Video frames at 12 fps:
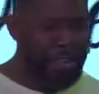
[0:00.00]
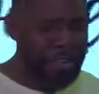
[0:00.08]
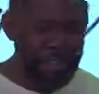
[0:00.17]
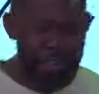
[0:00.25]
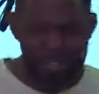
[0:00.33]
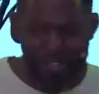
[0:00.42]
the
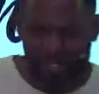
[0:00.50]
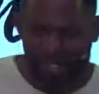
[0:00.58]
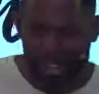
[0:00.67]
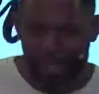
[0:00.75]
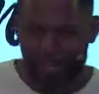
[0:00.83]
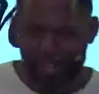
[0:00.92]
churches that
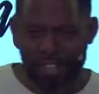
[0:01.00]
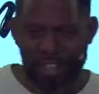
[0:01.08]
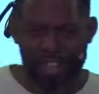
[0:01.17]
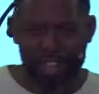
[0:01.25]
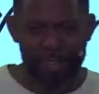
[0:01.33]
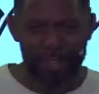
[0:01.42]
I really
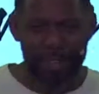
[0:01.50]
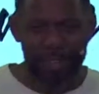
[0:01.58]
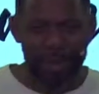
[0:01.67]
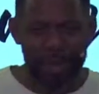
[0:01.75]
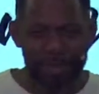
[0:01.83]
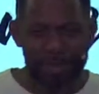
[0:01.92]
kind of
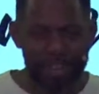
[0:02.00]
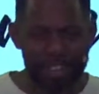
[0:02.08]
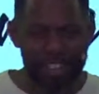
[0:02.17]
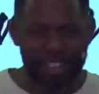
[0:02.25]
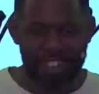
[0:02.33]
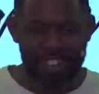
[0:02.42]
remember
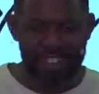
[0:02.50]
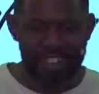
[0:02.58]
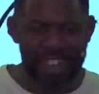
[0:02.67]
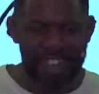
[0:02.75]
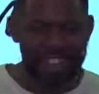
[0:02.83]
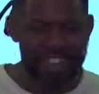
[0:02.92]
a
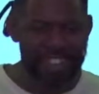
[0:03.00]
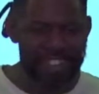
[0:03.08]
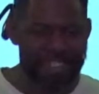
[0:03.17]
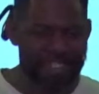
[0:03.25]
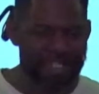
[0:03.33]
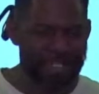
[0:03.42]
lot is
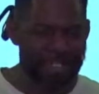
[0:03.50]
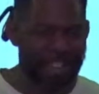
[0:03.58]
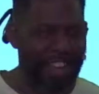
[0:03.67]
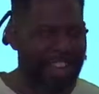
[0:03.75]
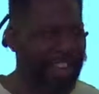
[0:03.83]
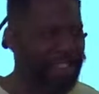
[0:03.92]

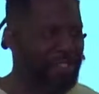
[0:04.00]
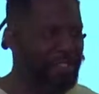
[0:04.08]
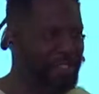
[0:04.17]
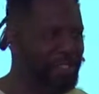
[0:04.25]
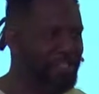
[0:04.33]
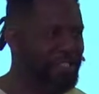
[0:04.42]
I used to go to
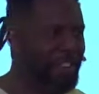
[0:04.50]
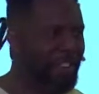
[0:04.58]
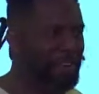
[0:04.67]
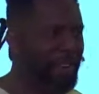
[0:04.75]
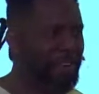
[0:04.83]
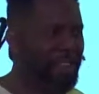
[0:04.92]
Church of God
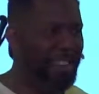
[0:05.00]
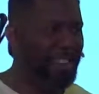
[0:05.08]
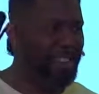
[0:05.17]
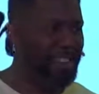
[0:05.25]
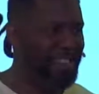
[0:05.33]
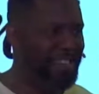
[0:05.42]
by Faith.
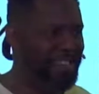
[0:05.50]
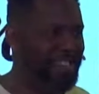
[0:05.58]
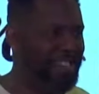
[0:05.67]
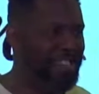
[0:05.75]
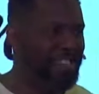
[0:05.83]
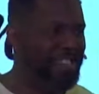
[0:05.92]

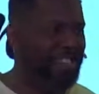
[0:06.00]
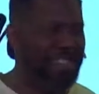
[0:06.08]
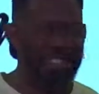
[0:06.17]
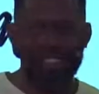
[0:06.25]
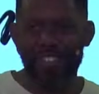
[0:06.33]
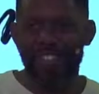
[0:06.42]

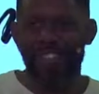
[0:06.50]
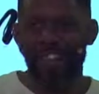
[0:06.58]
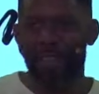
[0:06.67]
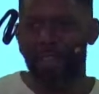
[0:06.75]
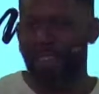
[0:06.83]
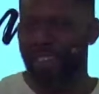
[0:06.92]
Church of God
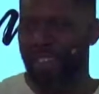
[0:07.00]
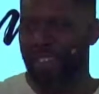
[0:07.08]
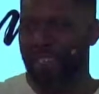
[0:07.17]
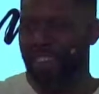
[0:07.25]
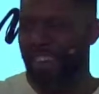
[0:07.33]
by Faith.